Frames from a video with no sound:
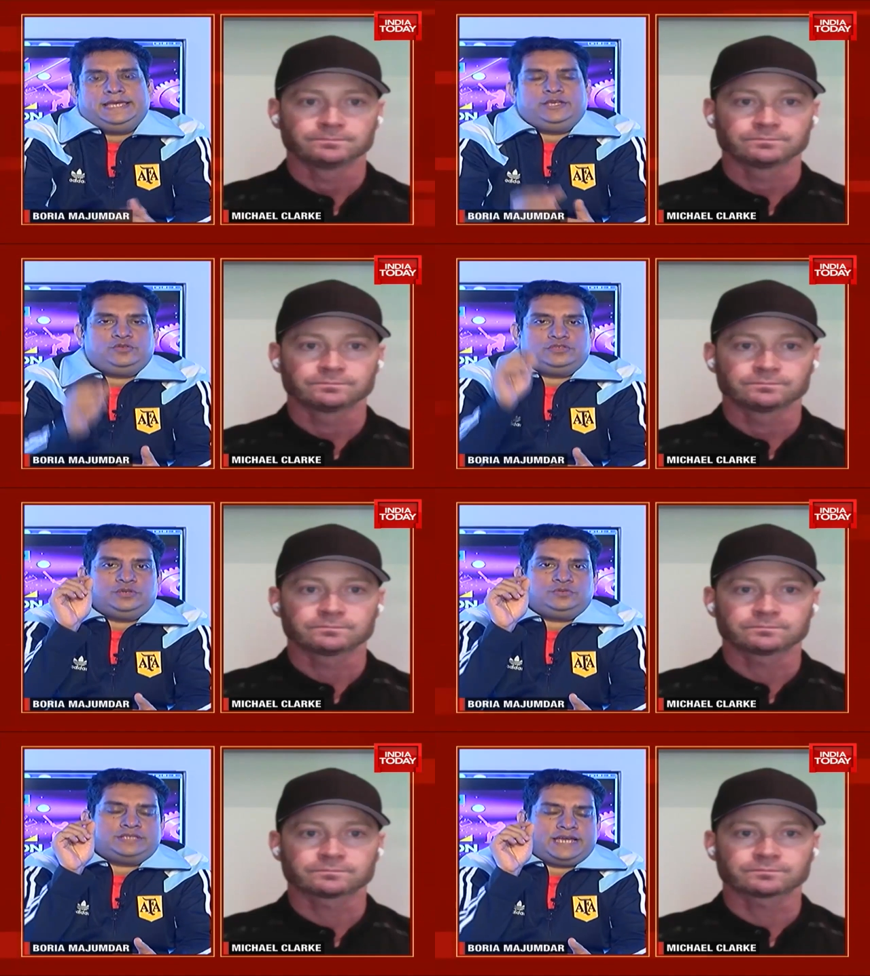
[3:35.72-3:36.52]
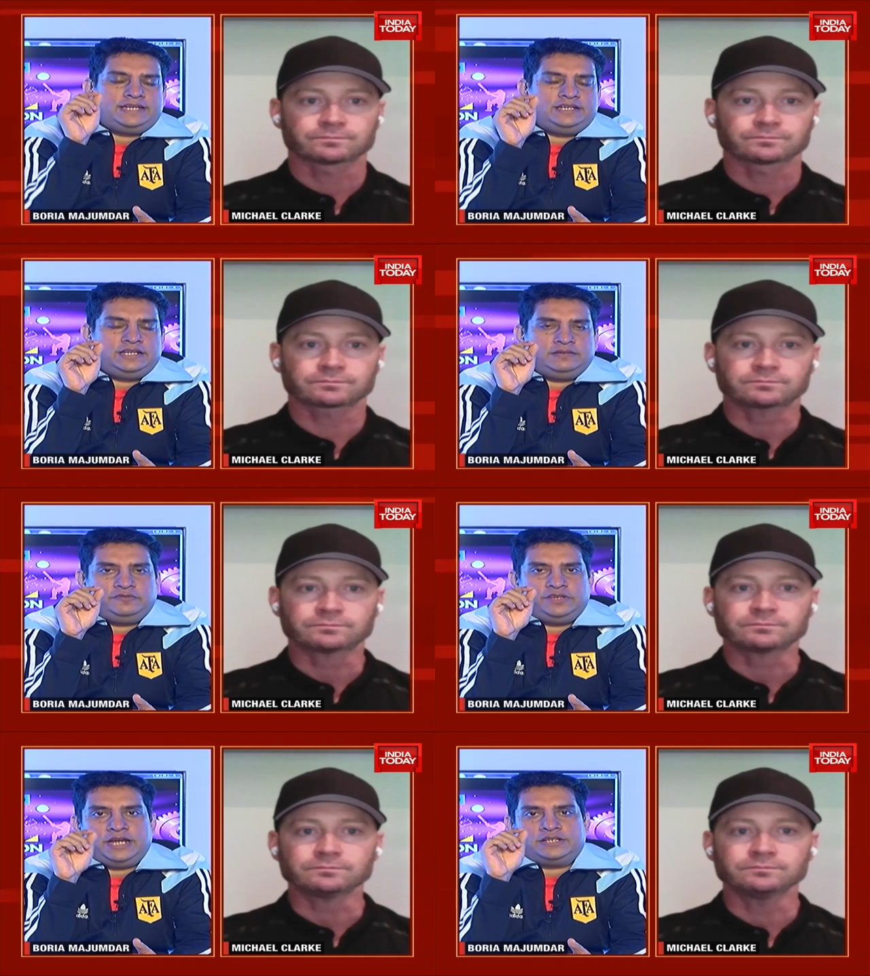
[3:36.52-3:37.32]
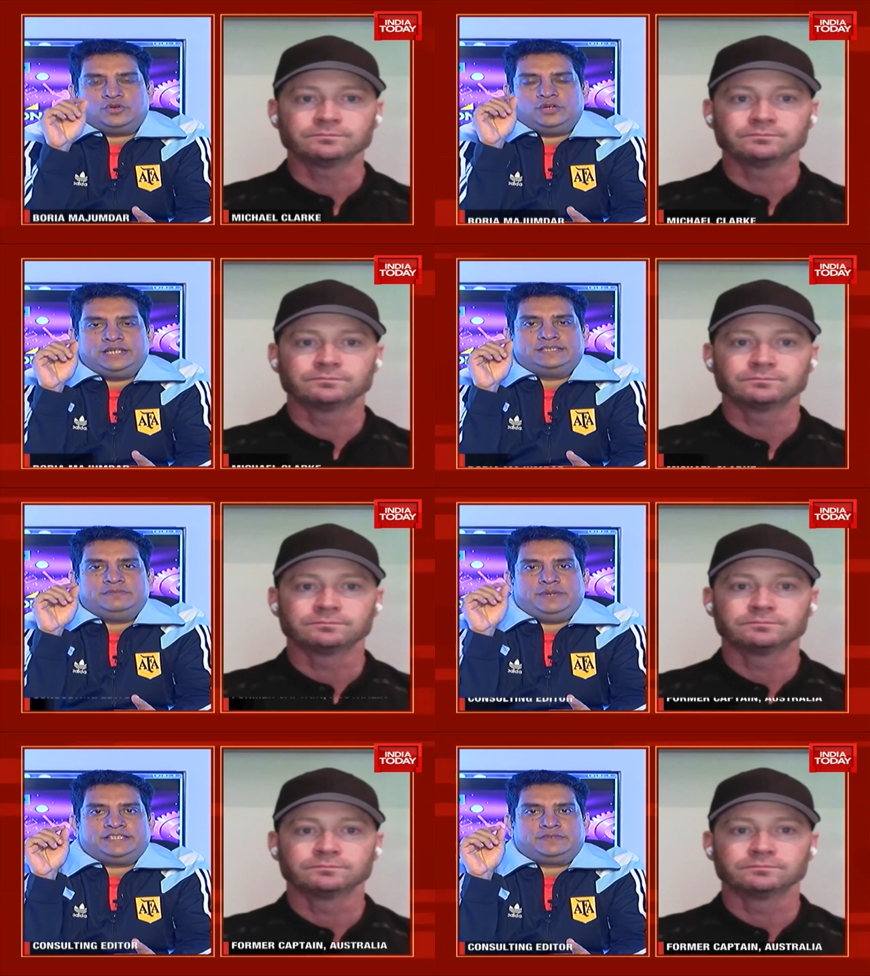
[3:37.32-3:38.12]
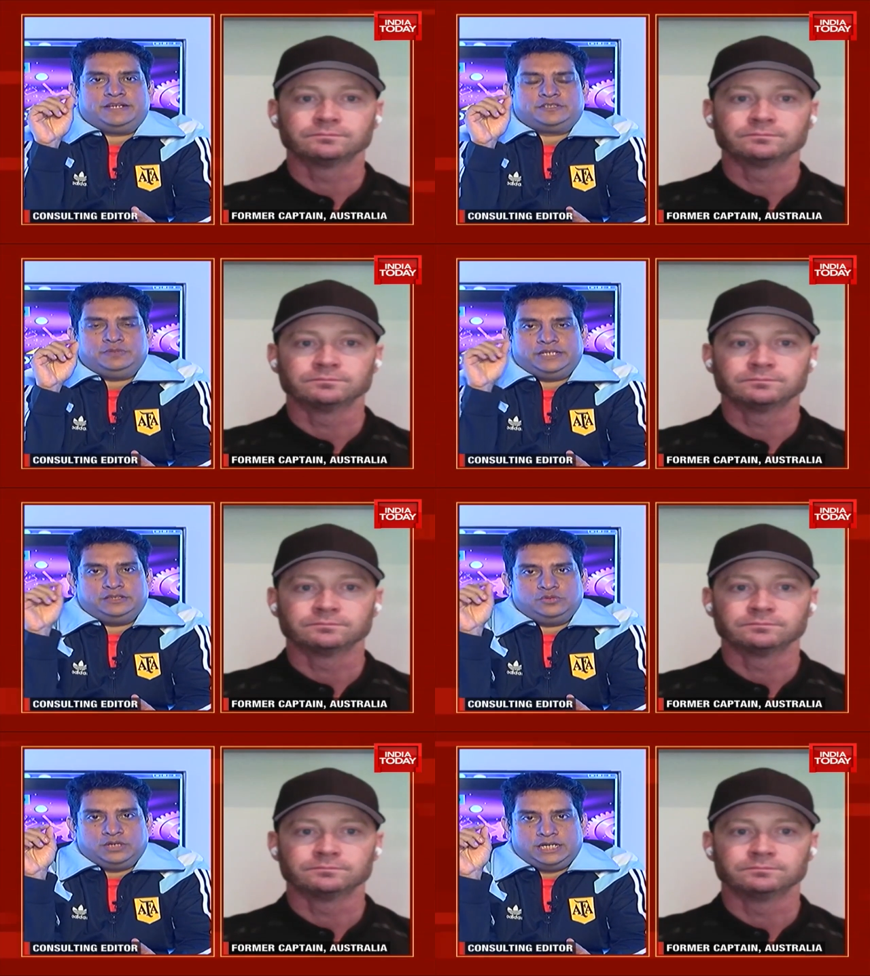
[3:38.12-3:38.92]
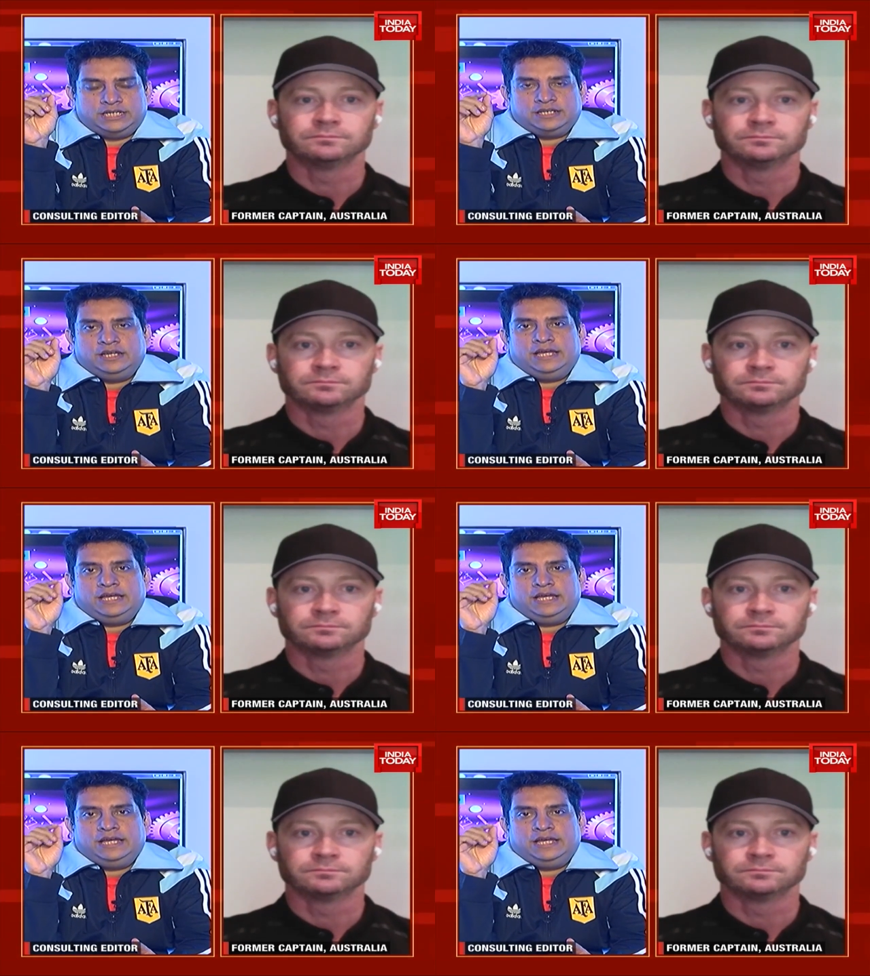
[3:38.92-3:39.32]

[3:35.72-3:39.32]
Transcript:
Speaker 1: You said Virat Kohli is the best batsman in the world.